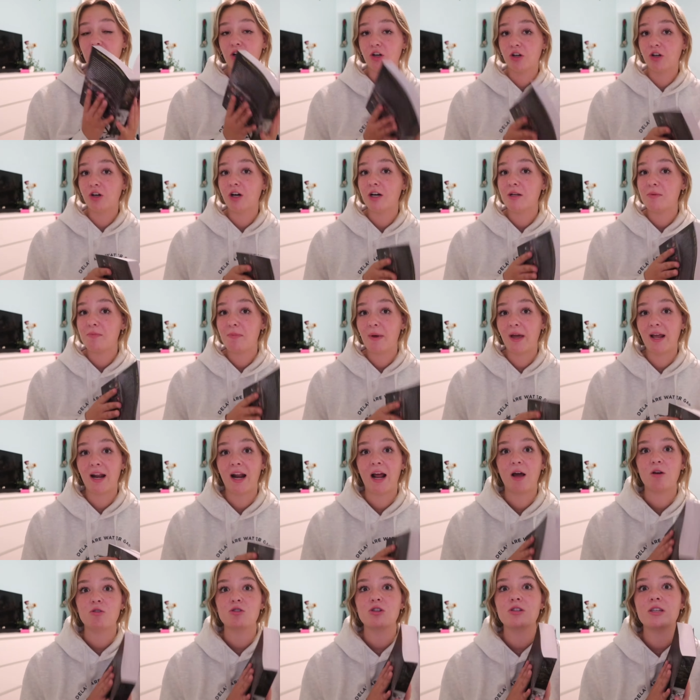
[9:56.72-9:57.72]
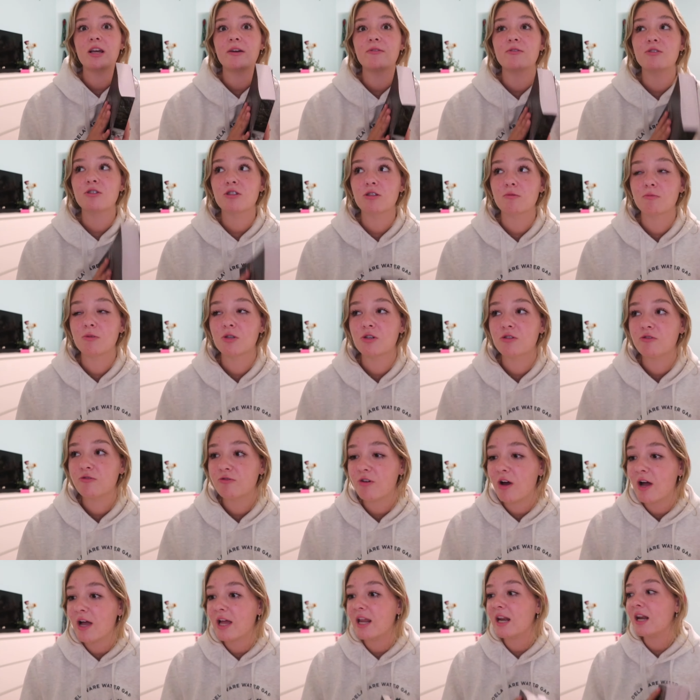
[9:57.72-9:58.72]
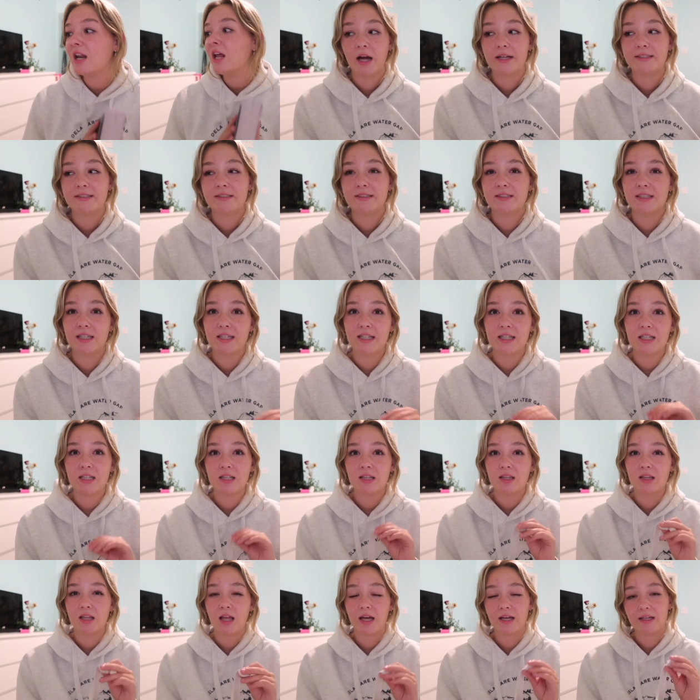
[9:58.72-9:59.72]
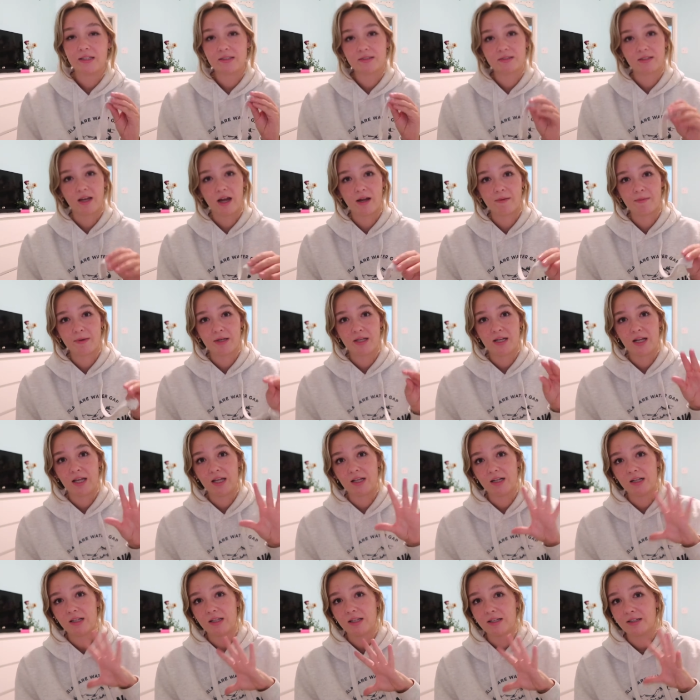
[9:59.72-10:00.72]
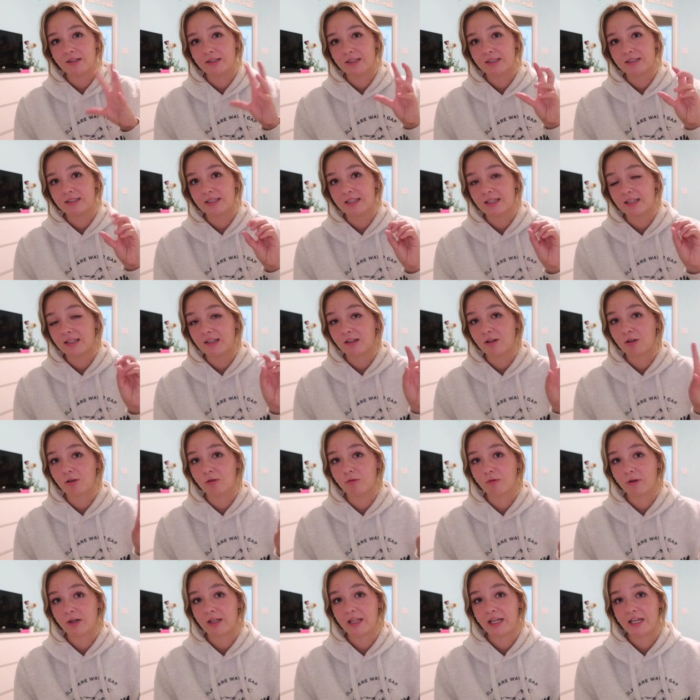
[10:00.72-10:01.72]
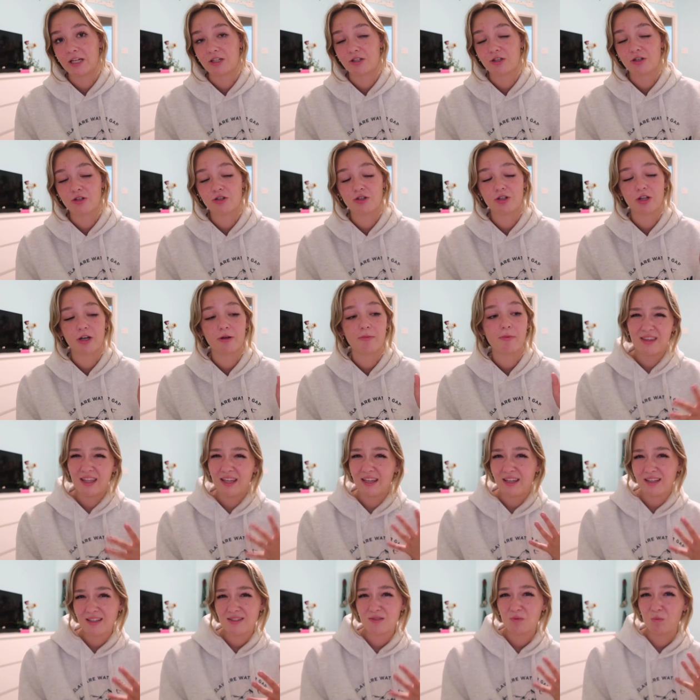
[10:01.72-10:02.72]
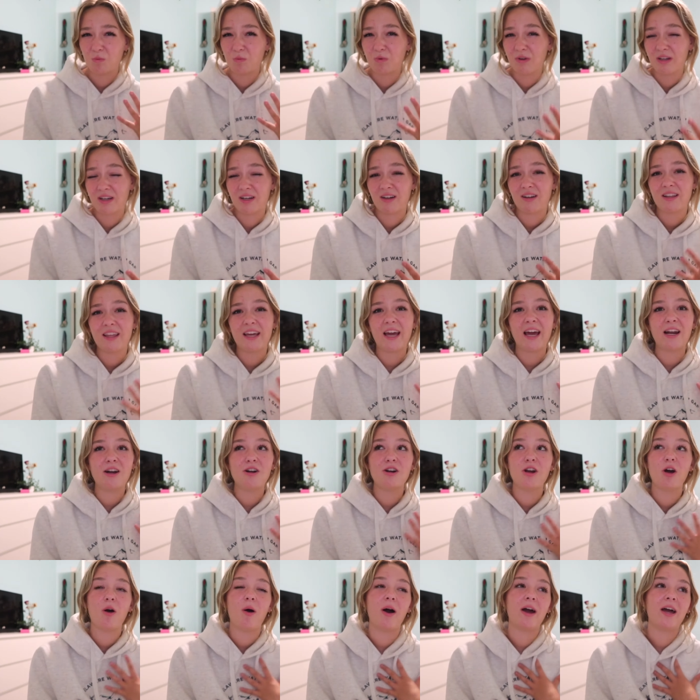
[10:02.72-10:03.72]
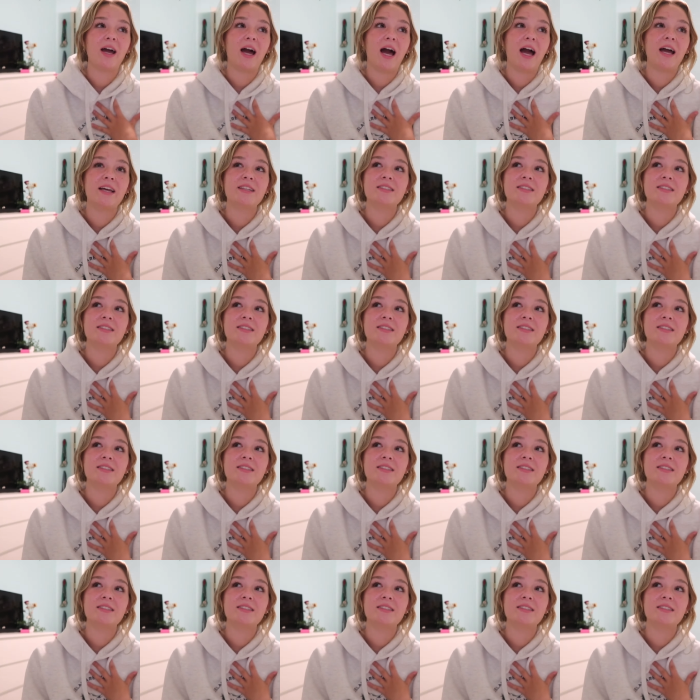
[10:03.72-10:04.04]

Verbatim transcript: a good bit. I was just having so much fun. I didn't like Simon and Clary's like little relationship. I think it's weird. Like, I don't know. I, I